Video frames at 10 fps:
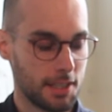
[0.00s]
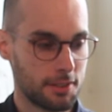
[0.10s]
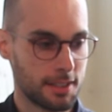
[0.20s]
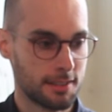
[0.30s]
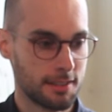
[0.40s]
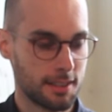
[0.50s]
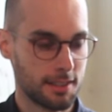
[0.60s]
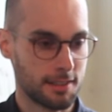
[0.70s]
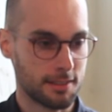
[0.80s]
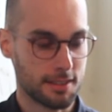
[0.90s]
here
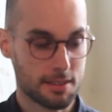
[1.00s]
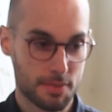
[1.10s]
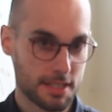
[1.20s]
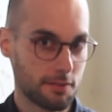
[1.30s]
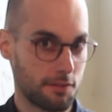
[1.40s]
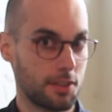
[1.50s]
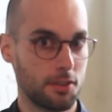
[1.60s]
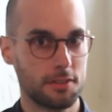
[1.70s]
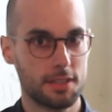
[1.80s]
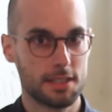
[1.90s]
in the specific
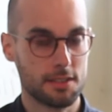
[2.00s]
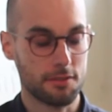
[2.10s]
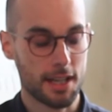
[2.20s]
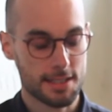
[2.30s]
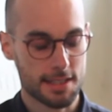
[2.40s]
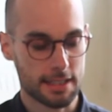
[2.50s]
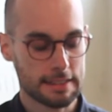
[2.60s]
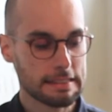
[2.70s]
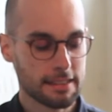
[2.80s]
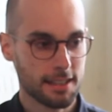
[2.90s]
context of
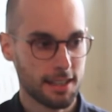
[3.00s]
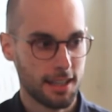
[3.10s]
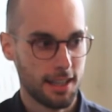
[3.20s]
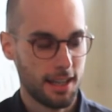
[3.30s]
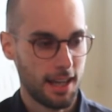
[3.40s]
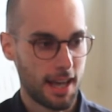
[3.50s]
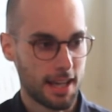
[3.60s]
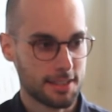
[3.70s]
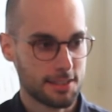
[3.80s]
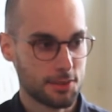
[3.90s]
Iceland,
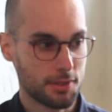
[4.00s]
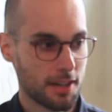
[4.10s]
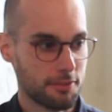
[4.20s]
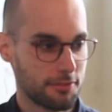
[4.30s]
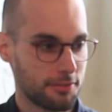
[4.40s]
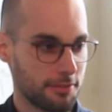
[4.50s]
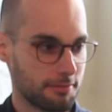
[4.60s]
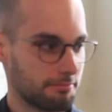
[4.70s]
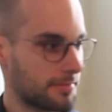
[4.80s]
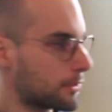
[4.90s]
and to have
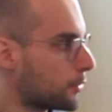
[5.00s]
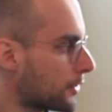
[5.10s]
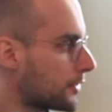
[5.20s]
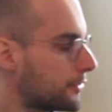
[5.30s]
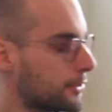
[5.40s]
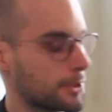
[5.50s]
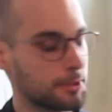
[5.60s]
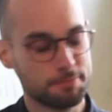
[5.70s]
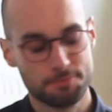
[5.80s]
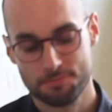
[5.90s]
that
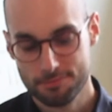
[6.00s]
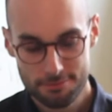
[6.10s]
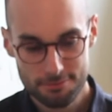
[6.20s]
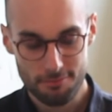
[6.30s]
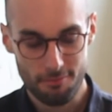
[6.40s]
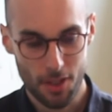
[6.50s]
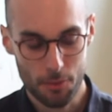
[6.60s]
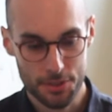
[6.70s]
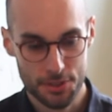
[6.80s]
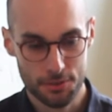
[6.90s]
wonderful
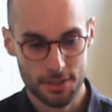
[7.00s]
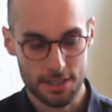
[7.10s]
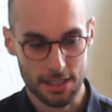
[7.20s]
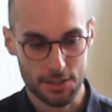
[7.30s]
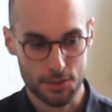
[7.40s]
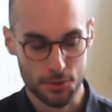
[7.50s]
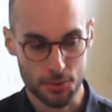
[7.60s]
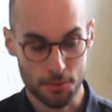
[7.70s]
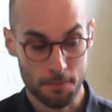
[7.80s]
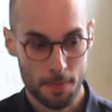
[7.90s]
opportunity
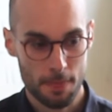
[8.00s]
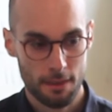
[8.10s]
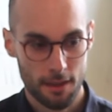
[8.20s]
to